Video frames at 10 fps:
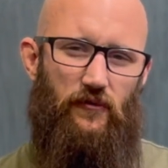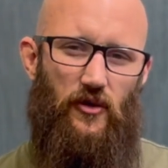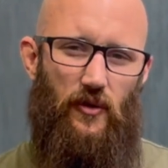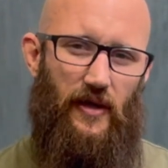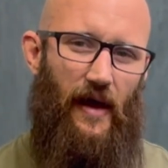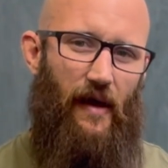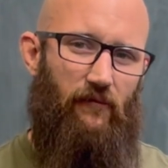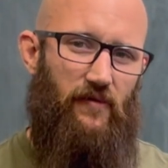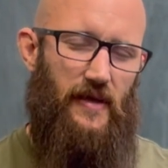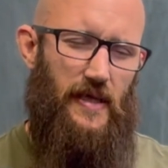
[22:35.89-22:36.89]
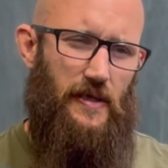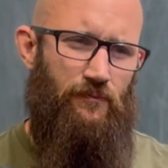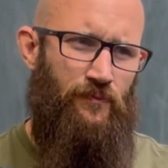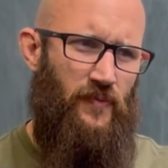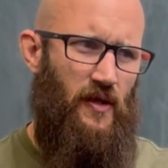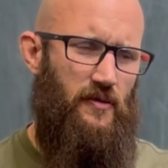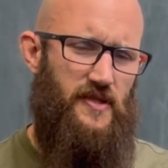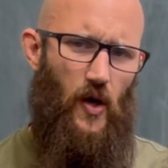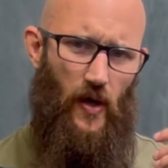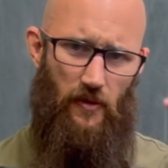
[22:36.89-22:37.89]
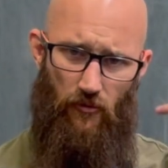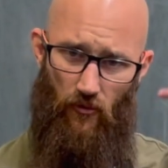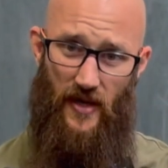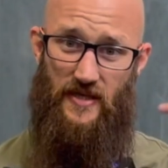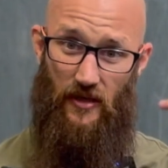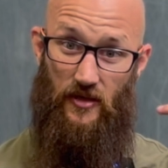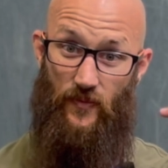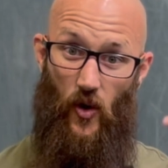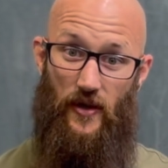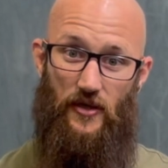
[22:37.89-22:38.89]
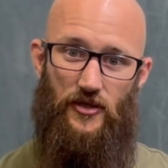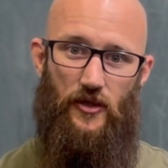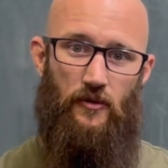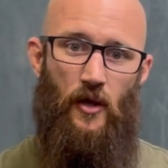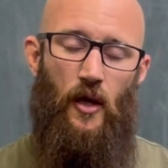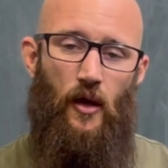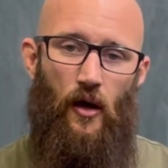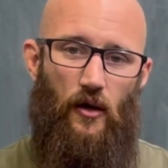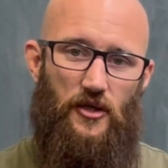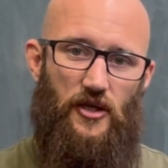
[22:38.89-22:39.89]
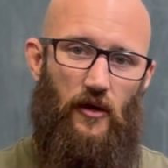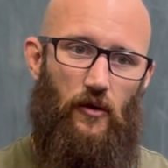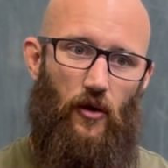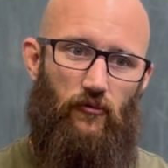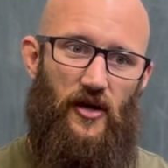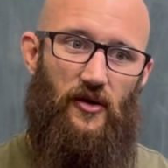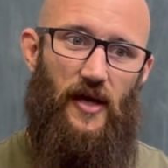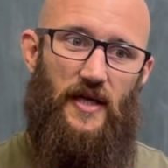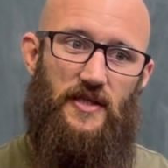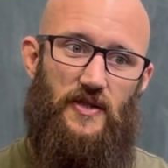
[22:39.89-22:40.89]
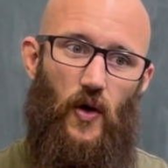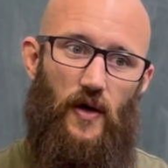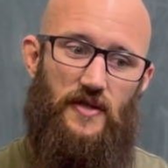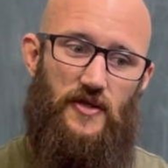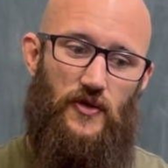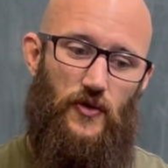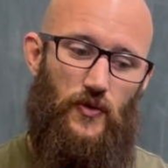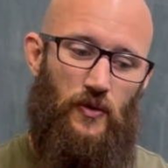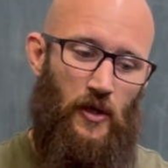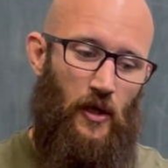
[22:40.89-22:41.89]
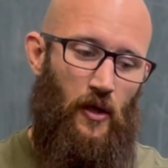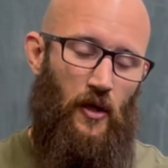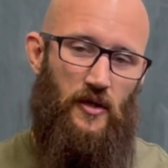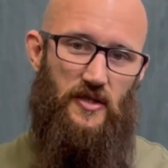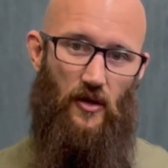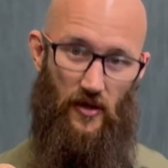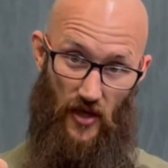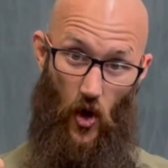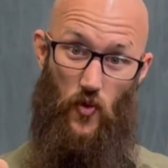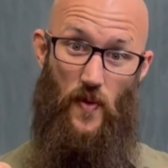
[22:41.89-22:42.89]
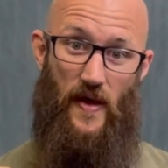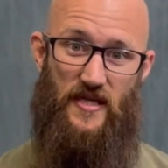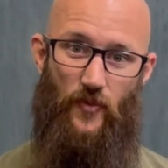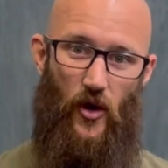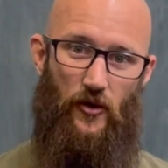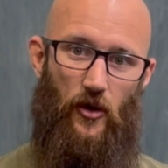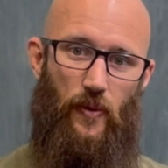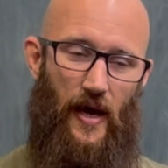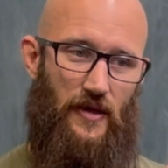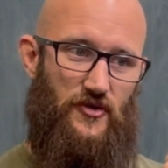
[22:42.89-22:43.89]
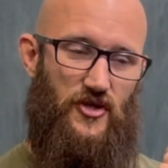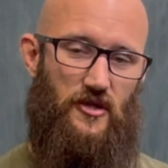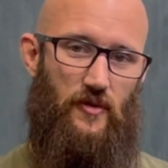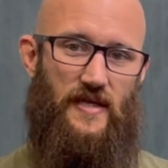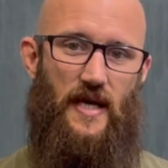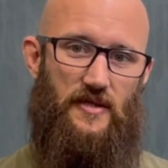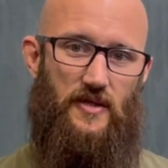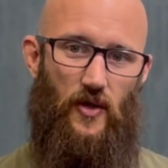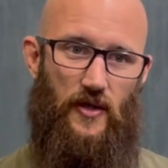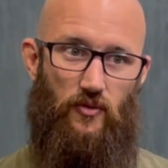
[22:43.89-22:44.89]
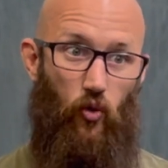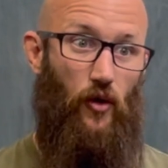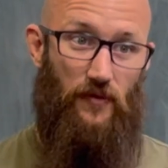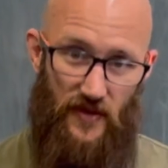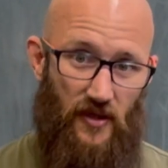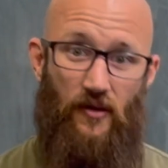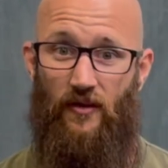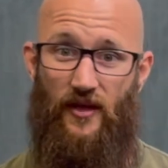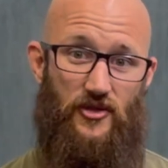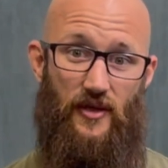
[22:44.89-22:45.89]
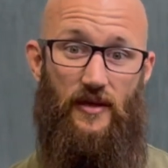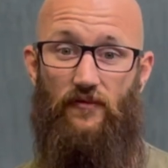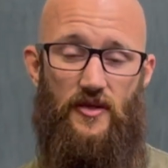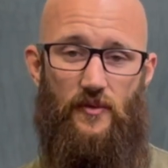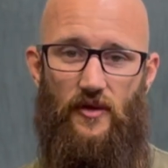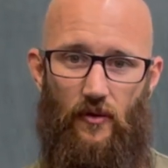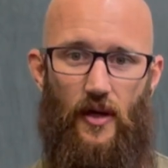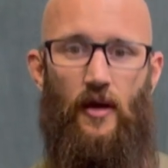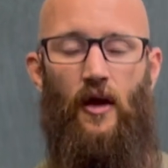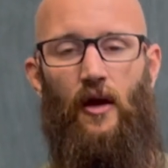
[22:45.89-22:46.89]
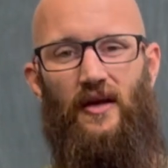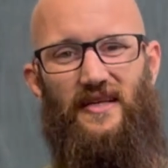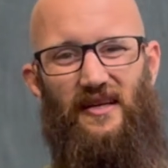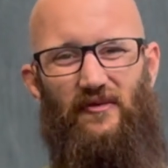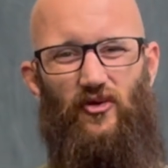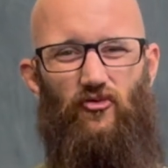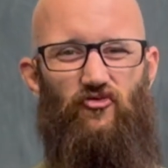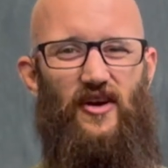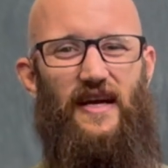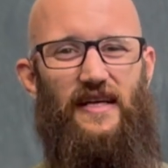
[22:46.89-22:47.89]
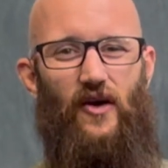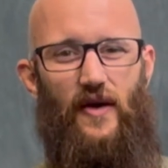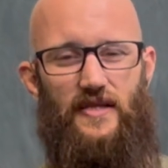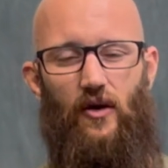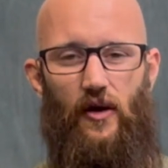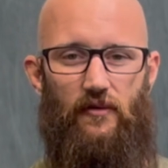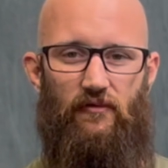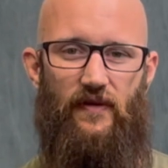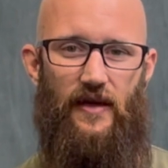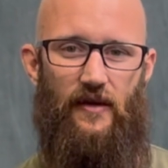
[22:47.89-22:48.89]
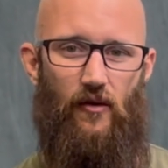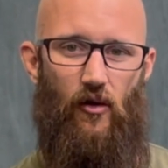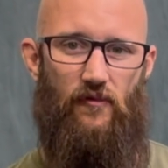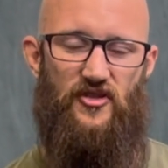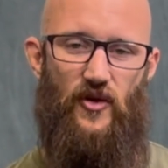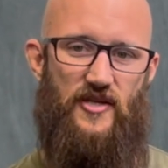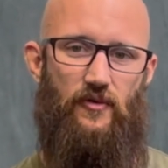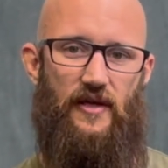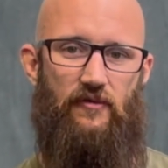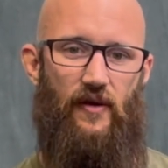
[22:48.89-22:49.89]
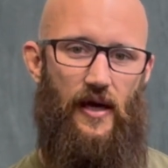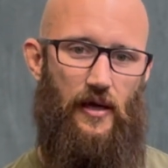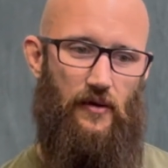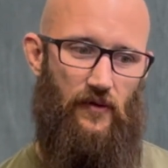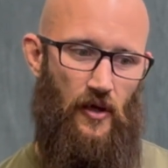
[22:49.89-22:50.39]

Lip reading: you are going to have the tight thoracic spine issue, I'm going to show you a really good exercise to start to open that spine up. And just doing this exercise once, literally the first time you do it, it's going to give you a really nice kind of feeling of stress relief and